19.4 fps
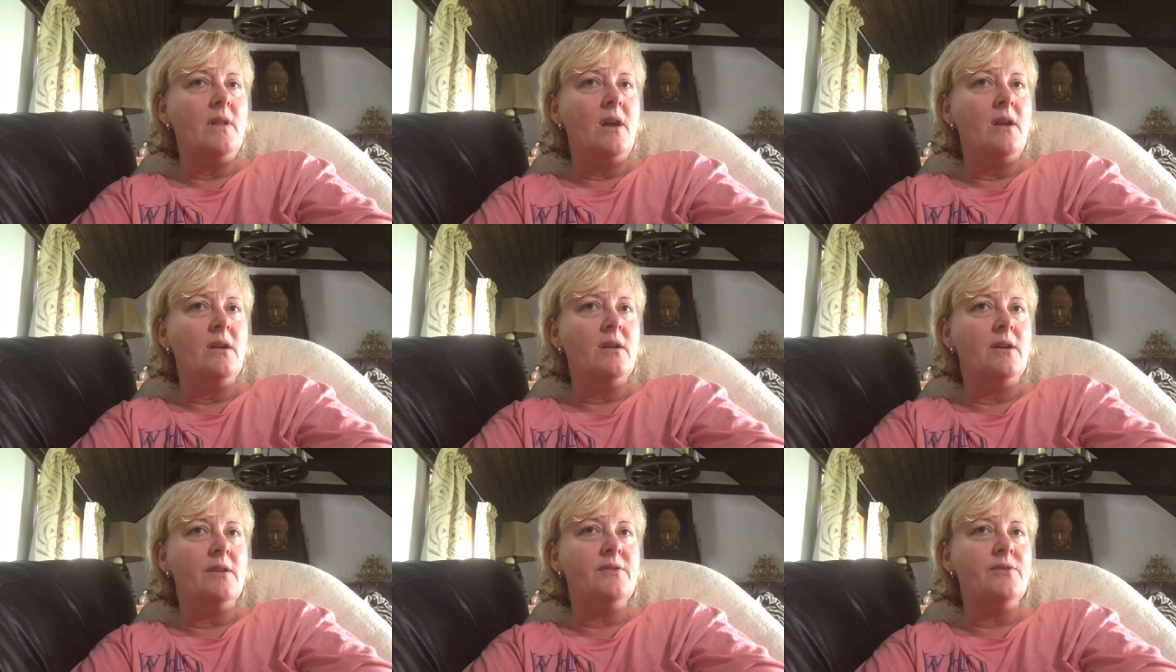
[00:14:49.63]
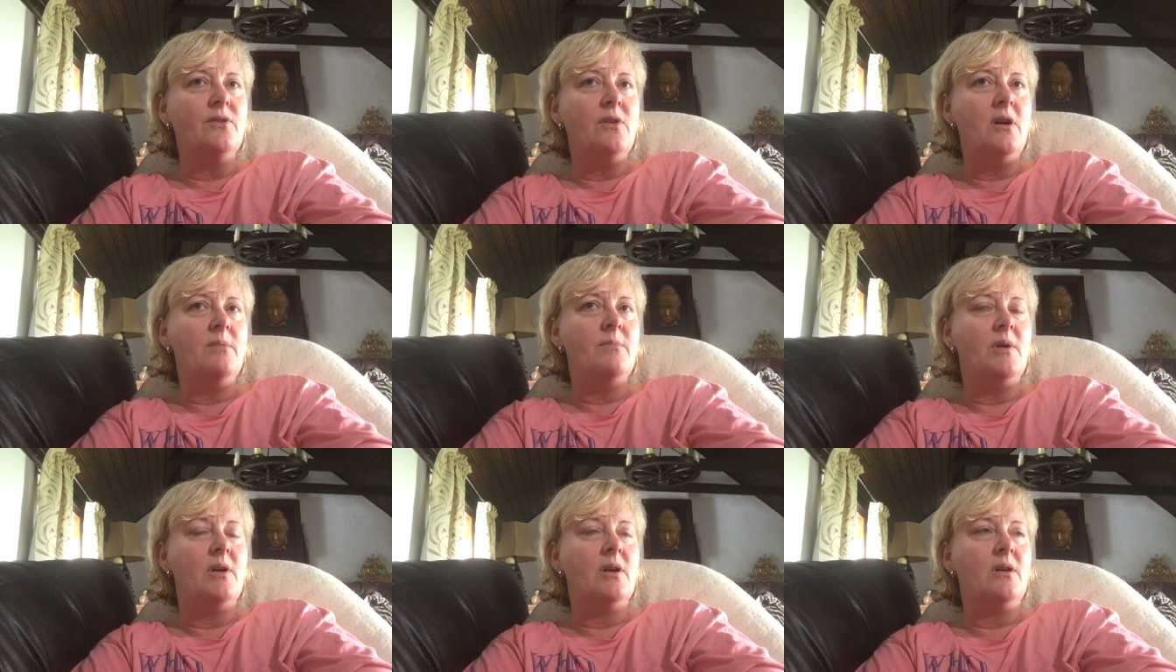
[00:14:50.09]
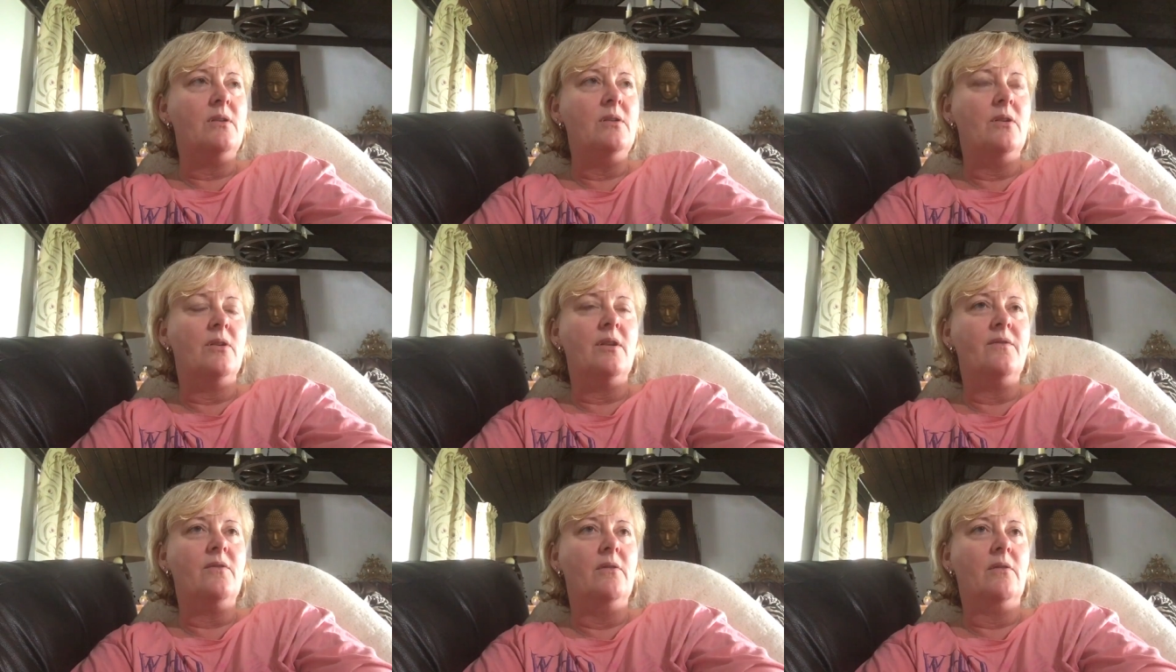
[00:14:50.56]
and I thought, oh my
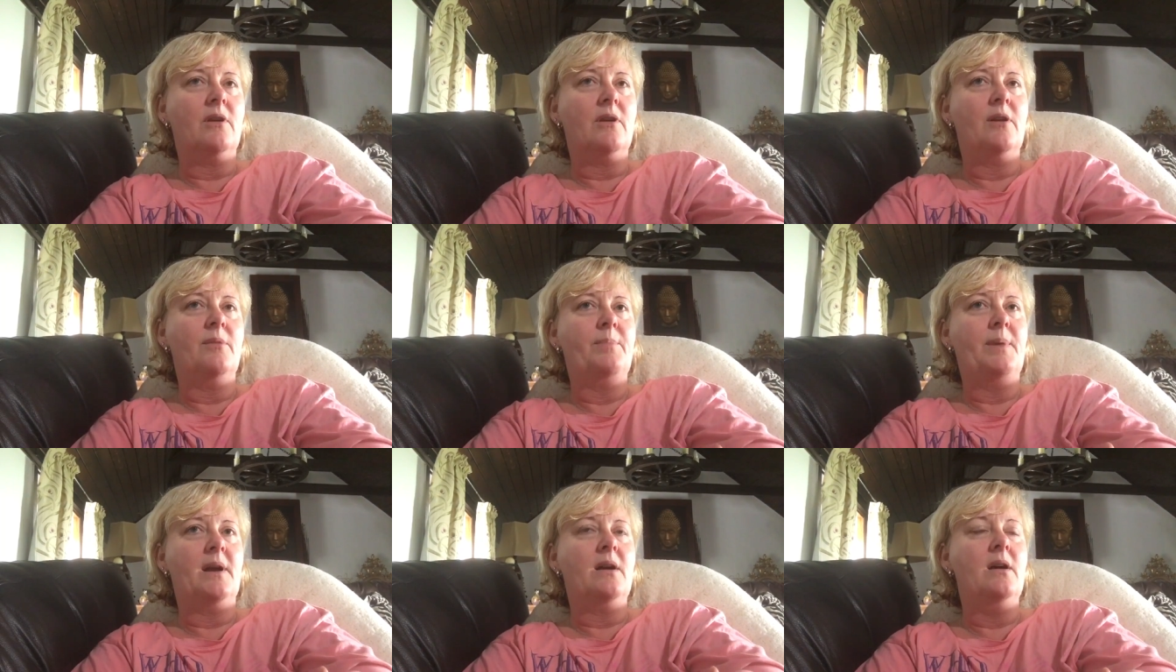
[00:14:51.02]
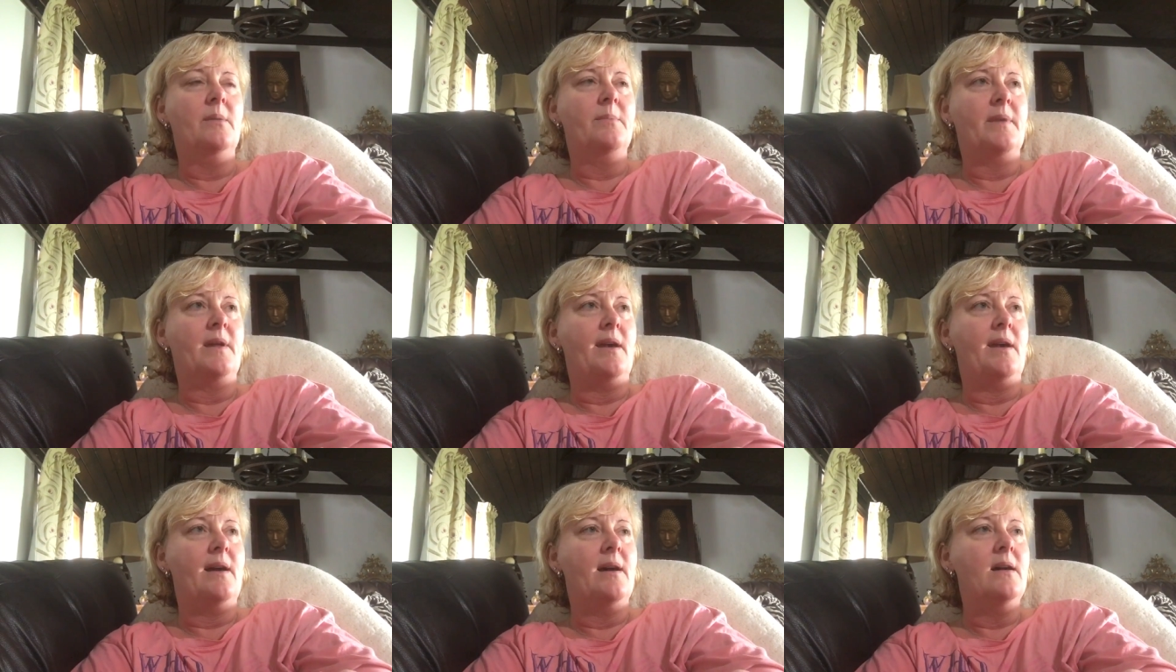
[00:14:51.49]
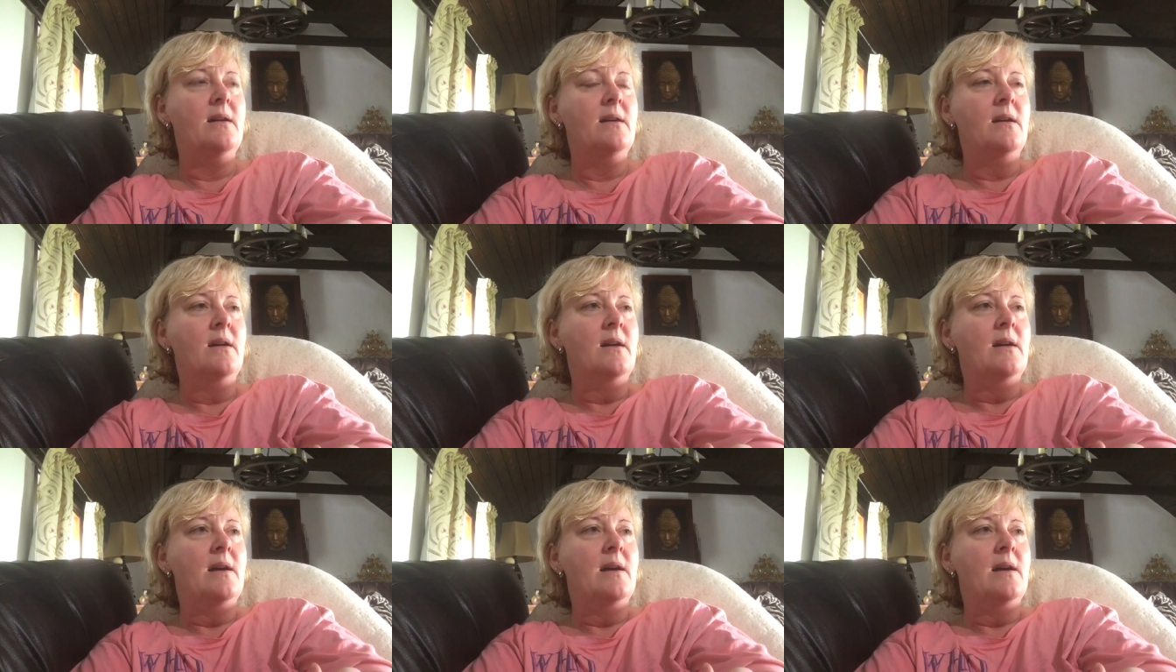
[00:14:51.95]
God, I've got to go back up there.